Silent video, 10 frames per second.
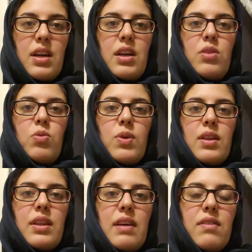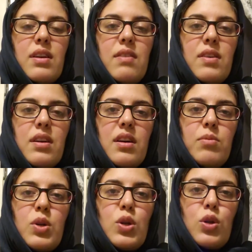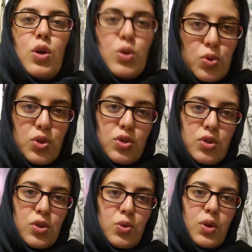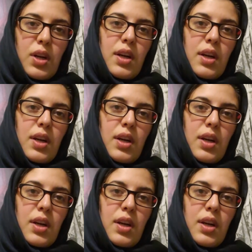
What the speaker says: it will never even come close to